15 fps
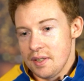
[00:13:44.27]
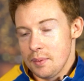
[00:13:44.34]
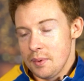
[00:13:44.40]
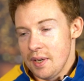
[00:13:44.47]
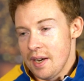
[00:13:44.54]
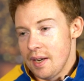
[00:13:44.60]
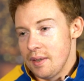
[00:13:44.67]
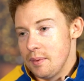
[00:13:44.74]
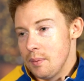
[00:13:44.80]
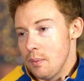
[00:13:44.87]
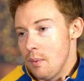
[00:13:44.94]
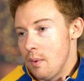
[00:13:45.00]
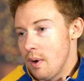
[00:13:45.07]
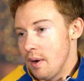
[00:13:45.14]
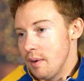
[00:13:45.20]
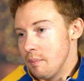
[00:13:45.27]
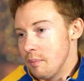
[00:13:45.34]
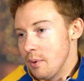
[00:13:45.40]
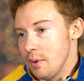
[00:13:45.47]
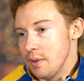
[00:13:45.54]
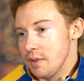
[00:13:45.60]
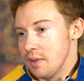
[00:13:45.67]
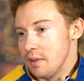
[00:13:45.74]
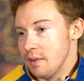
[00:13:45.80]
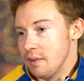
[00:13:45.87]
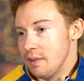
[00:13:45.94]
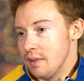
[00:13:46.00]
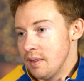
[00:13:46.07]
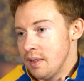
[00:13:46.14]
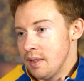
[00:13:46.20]
We had one
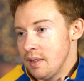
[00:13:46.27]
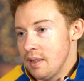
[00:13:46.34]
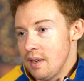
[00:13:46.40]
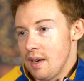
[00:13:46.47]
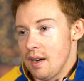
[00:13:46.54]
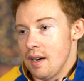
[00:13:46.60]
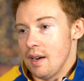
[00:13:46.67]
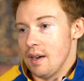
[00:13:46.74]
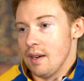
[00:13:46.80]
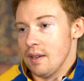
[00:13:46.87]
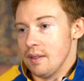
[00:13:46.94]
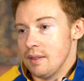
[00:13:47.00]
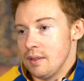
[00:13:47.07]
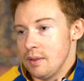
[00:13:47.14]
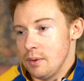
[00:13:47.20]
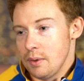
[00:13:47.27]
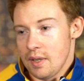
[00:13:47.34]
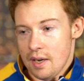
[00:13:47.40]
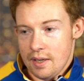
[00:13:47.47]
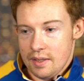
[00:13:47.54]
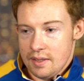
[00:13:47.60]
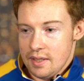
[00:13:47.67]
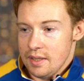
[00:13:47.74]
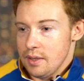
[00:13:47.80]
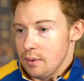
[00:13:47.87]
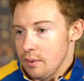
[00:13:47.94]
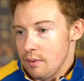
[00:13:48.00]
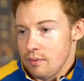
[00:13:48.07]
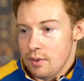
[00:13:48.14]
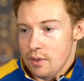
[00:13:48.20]
person who kind of did the
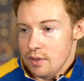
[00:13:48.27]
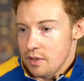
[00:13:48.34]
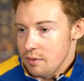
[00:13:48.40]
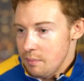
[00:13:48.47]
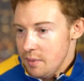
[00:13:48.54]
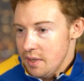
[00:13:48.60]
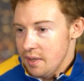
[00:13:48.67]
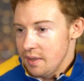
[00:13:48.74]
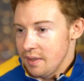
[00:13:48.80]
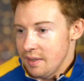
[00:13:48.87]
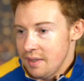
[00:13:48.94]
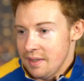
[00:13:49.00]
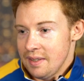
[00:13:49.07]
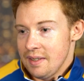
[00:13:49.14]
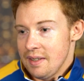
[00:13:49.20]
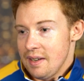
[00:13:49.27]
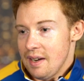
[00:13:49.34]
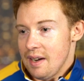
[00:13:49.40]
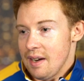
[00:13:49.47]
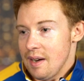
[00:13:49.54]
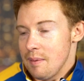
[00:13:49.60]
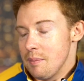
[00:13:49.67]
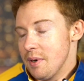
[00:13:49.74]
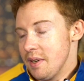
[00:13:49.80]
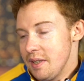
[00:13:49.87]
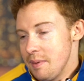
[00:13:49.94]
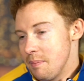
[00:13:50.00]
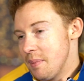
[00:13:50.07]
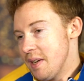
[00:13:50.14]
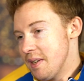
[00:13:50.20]
reverse of me, but he